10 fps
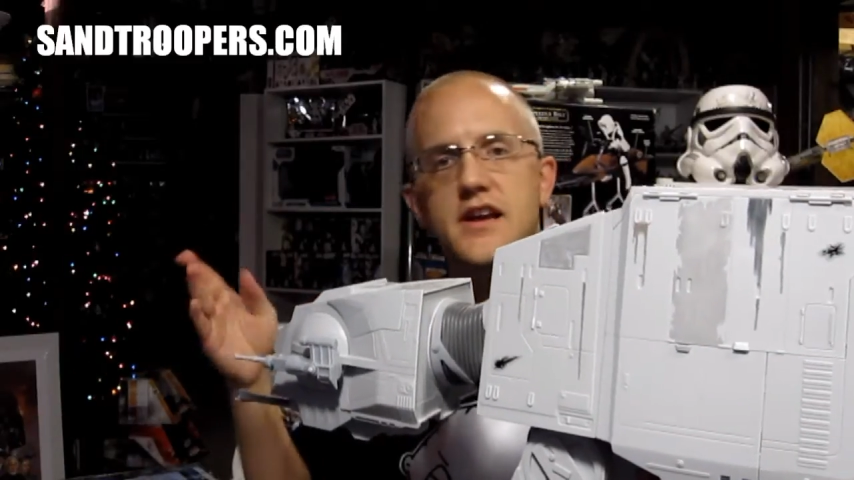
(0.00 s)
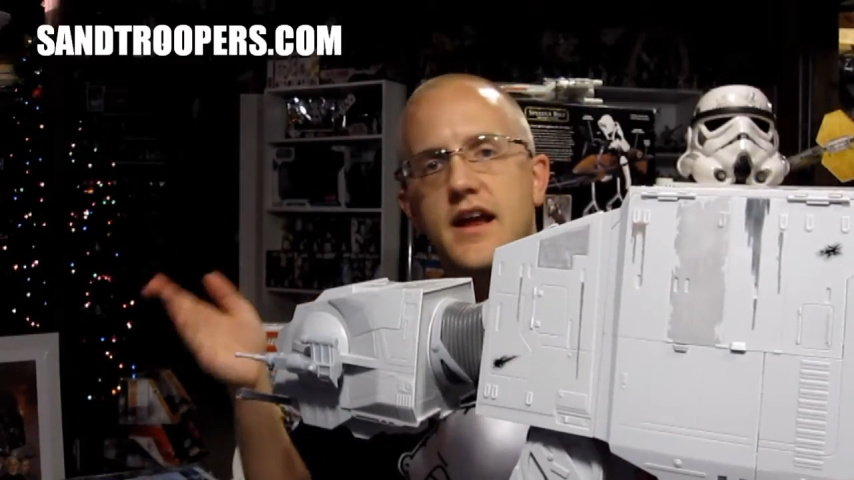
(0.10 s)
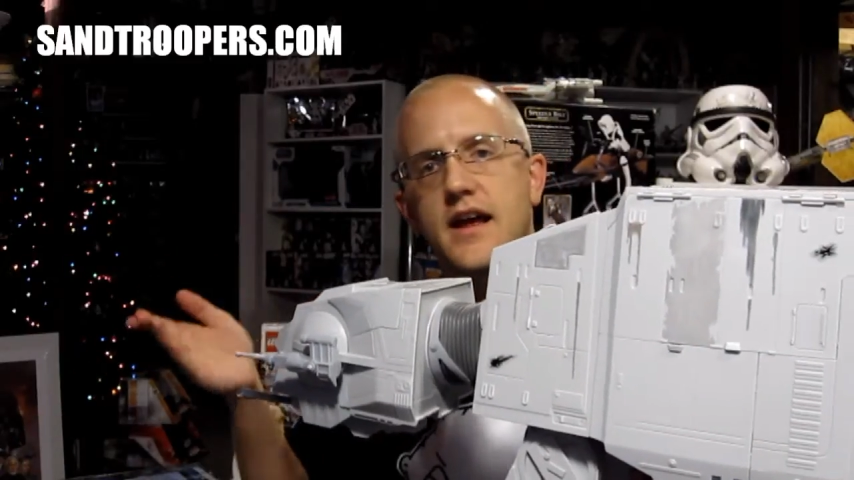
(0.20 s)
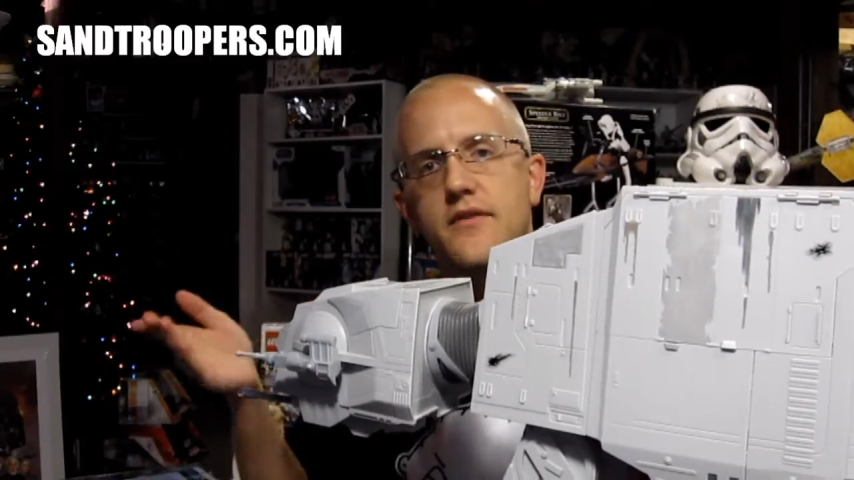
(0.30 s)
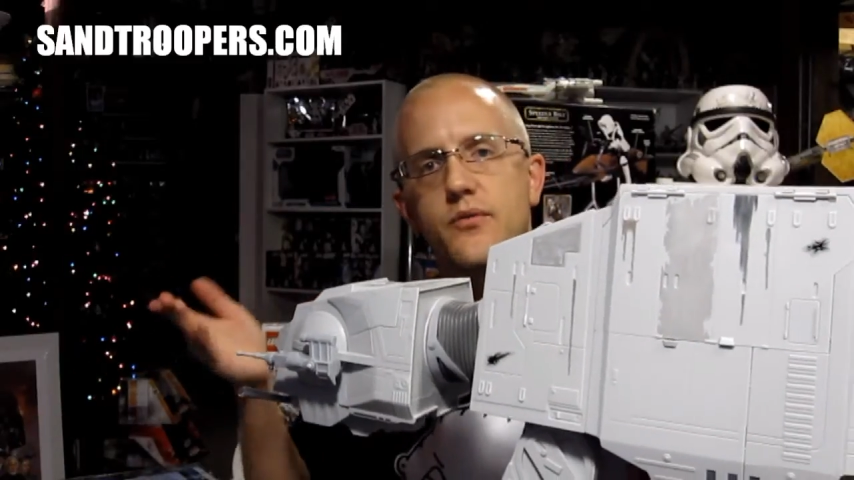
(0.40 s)
I
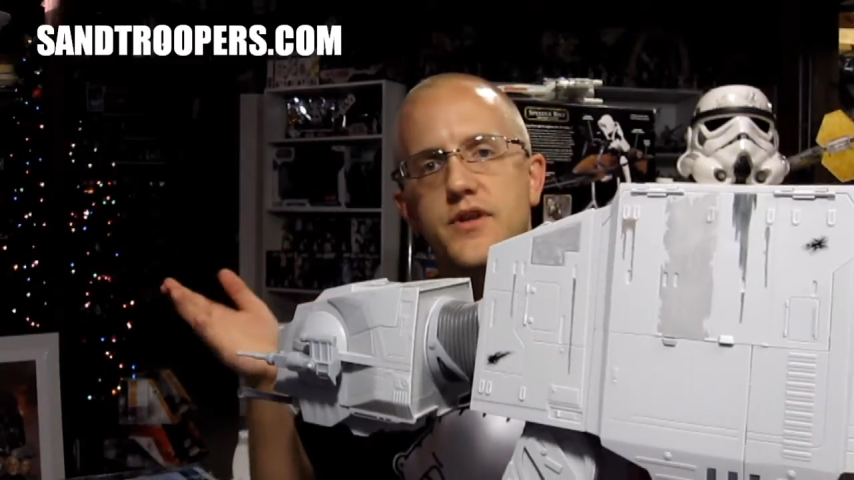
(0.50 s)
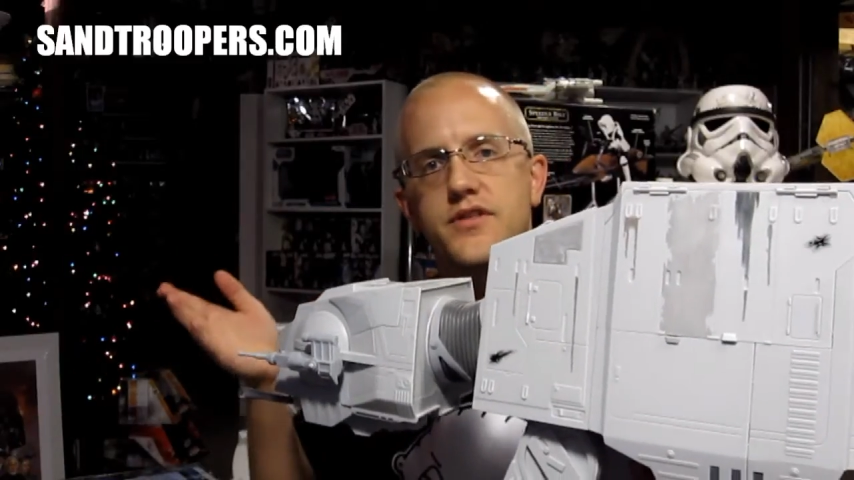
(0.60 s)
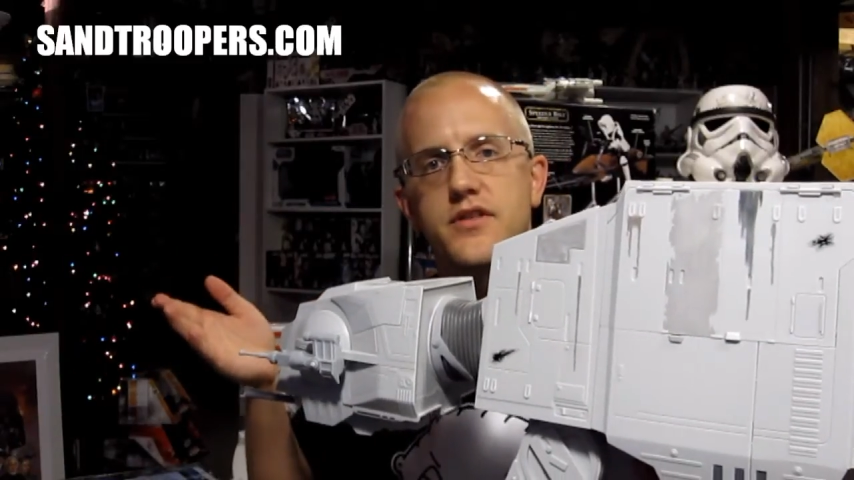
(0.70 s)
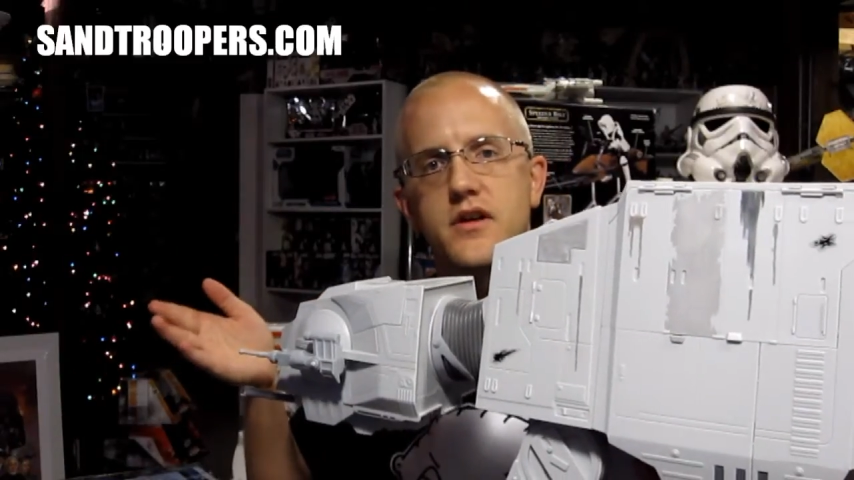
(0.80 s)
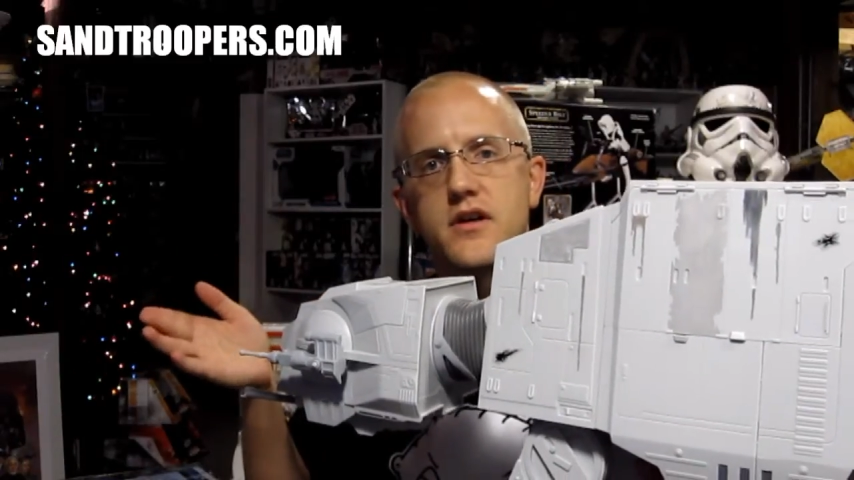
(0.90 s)
have
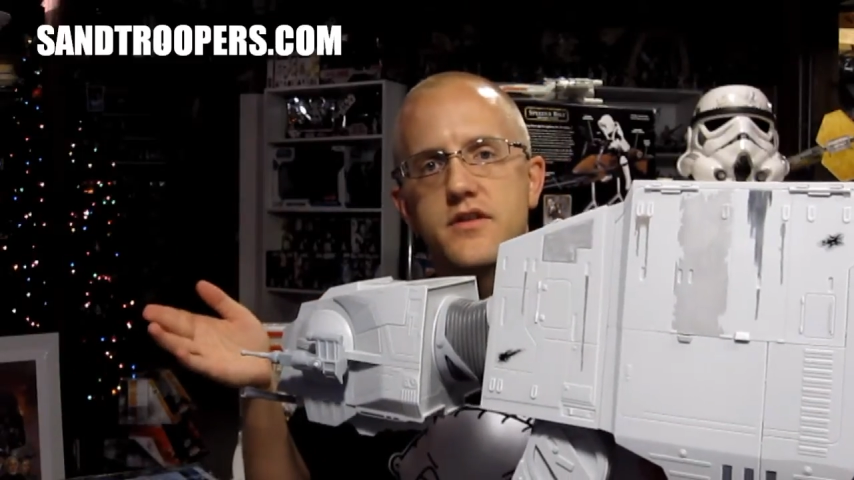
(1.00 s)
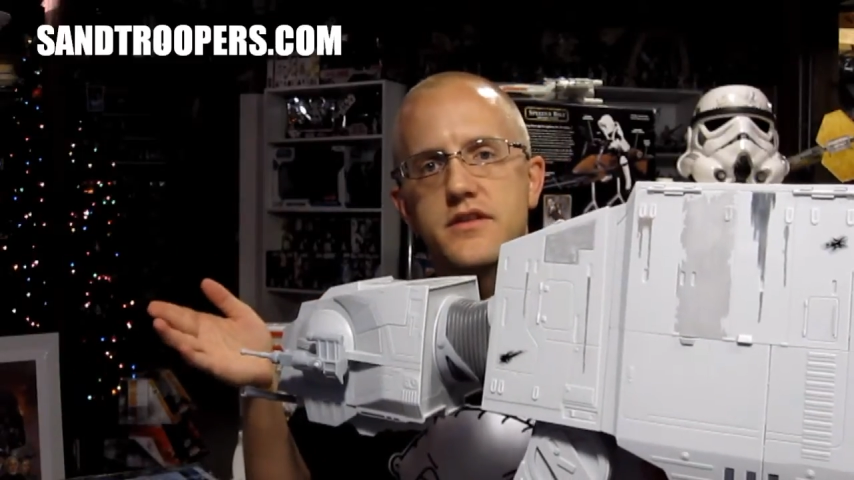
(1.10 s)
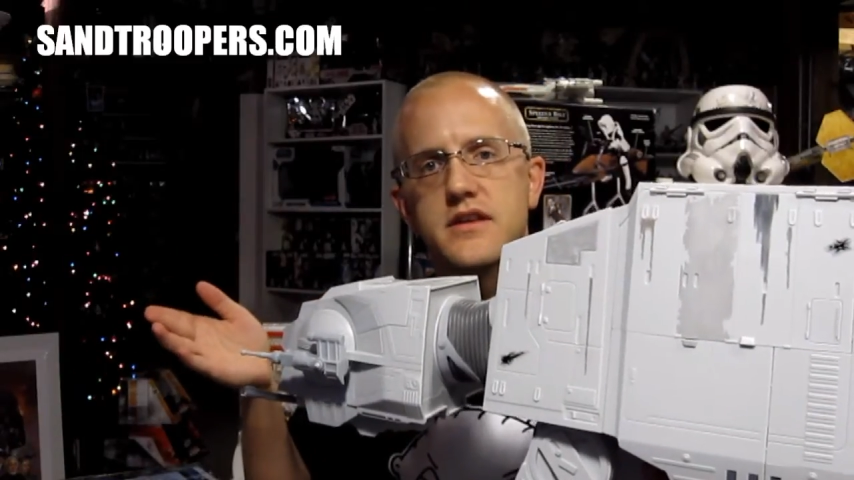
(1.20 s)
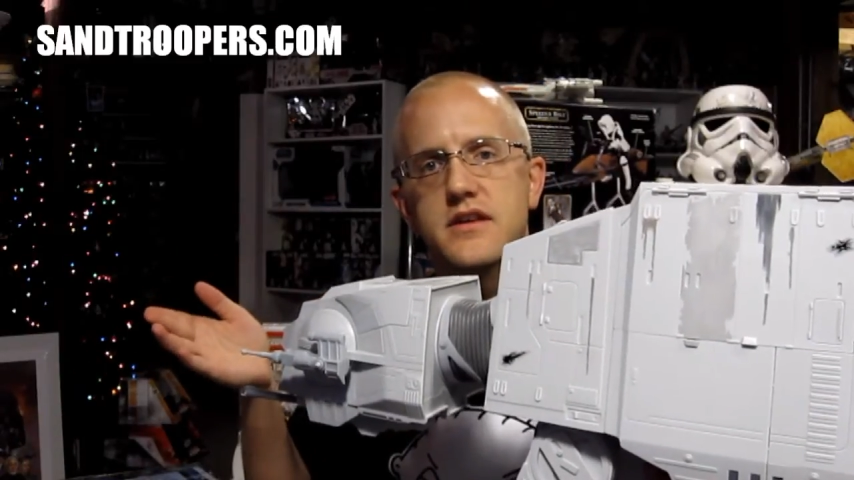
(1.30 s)
with the